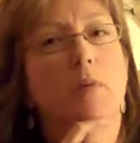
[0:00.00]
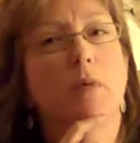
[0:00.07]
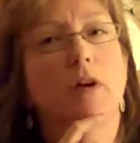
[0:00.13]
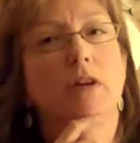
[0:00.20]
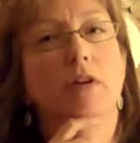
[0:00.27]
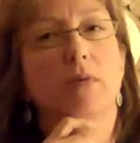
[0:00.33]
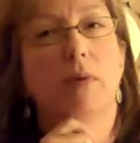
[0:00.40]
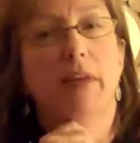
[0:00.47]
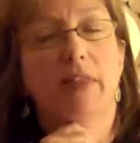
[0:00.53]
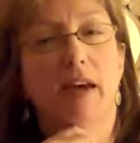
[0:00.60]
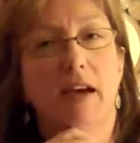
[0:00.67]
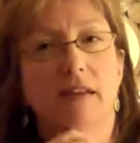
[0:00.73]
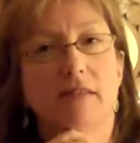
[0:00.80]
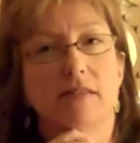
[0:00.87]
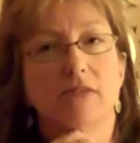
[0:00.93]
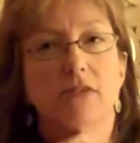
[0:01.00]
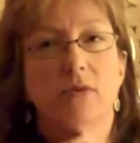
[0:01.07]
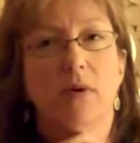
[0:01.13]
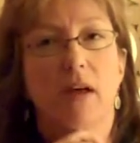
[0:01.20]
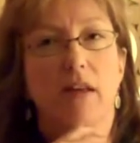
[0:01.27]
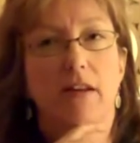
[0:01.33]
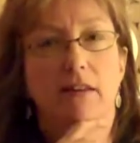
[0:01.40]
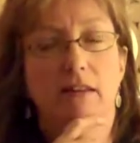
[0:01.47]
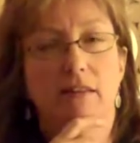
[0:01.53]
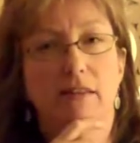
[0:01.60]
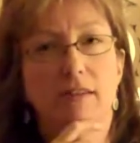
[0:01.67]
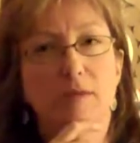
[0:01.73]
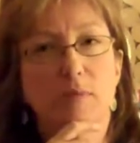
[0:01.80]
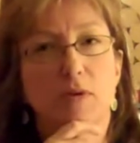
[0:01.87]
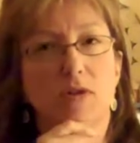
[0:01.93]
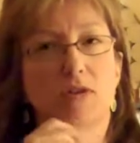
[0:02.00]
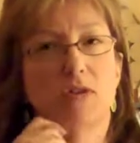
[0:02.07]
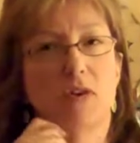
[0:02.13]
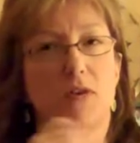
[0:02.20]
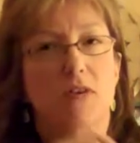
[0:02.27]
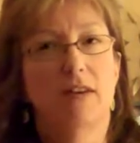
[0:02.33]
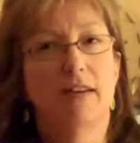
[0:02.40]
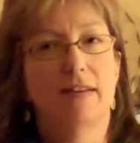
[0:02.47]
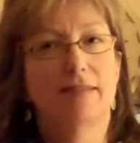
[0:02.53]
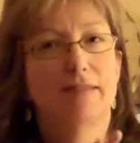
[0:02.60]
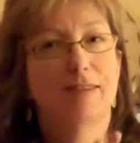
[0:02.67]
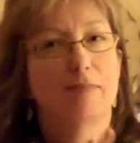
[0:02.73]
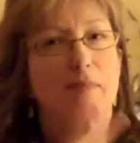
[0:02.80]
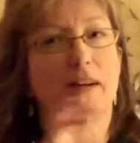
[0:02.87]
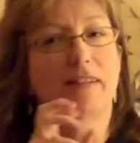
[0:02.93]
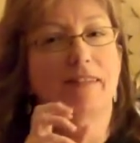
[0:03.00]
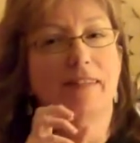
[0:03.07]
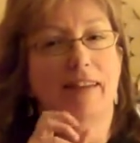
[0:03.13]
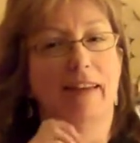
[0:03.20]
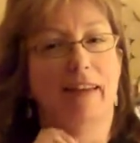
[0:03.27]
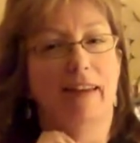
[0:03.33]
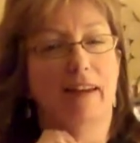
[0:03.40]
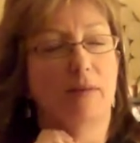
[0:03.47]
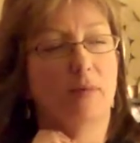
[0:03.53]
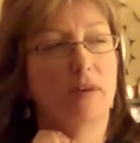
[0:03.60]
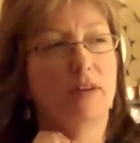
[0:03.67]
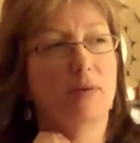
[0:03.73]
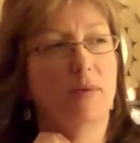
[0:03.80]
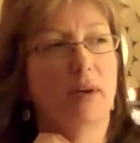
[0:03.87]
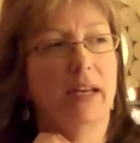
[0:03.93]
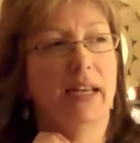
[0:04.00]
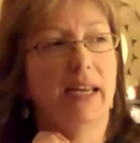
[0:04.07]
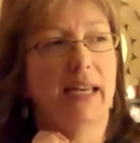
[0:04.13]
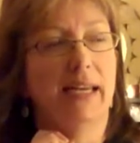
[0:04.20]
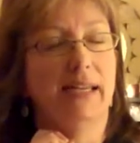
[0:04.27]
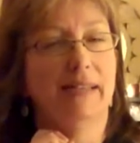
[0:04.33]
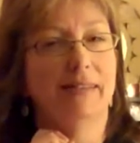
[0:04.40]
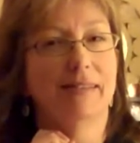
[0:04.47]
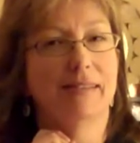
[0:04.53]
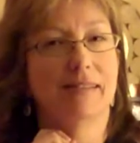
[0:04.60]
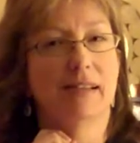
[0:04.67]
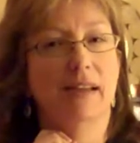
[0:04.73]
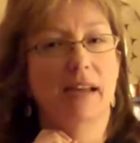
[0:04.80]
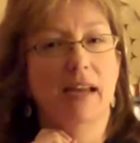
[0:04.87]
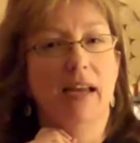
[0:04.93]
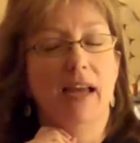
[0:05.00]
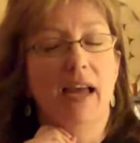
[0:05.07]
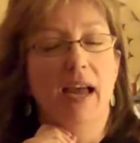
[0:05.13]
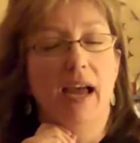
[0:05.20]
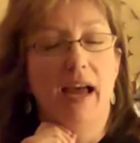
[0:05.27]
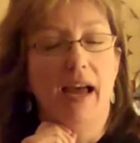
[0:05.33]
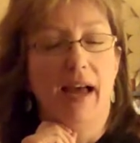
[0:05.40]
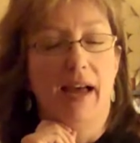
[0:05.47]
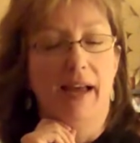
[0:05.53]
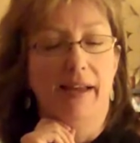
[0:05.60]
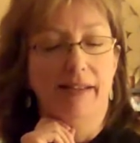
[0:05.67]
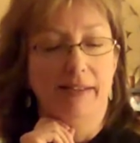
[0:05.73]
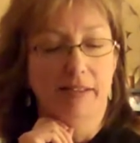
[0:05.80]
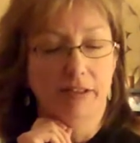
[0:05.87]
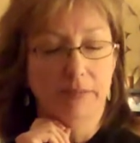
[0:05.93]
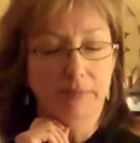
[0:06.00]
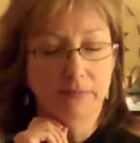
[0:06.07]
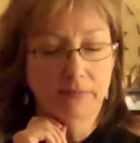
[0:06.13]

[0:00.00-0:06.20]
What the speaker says: wonder what the essence quality that this persona is smuggling in. I wonder what it is. And